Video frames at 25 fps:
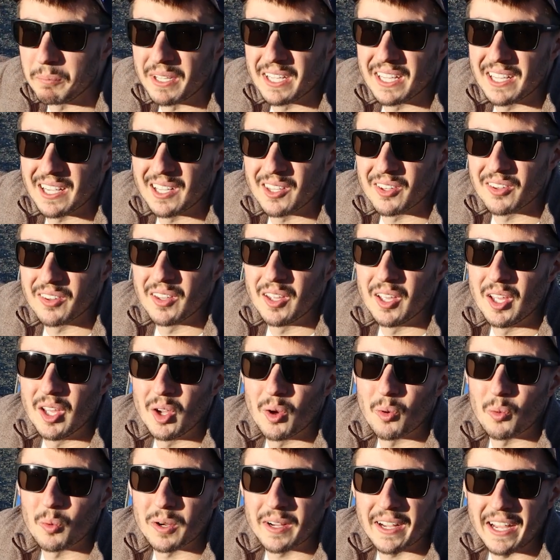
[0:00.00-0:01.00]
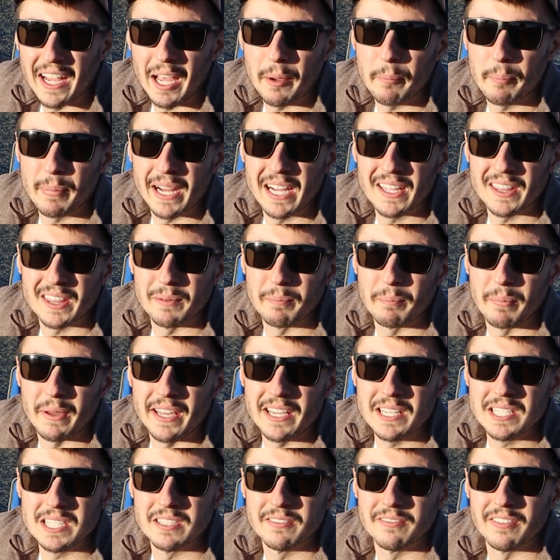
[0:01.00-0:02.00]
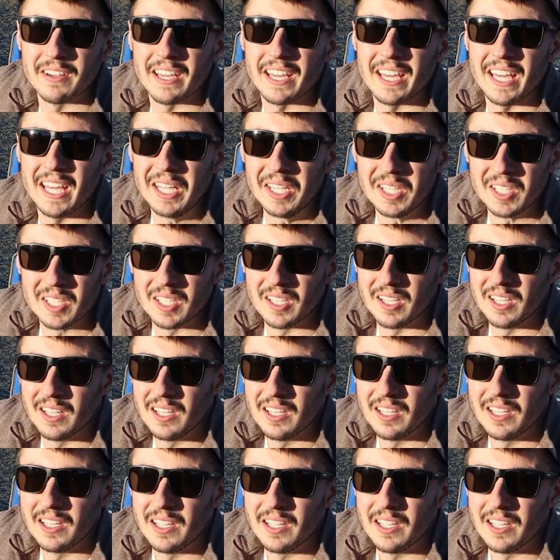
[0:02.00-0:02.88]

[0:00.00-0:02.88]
because we're camping at the base of a hill.